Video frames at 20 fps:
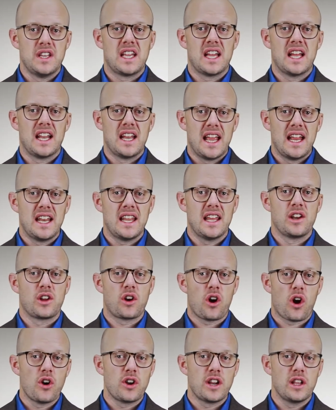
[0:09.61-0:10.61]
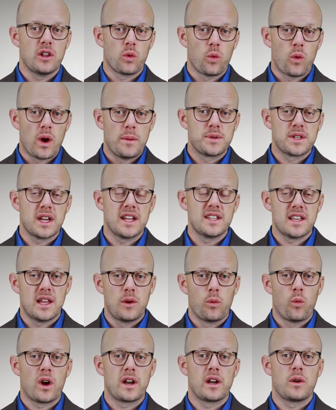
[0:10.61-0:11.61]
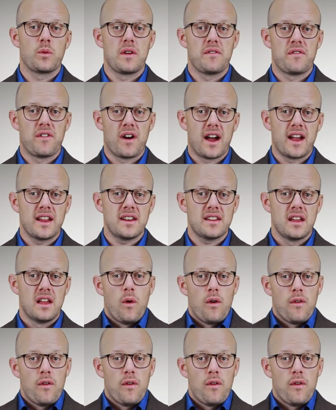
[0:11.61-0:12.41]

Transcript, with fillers: Canadian car dealer websites, and what did we find?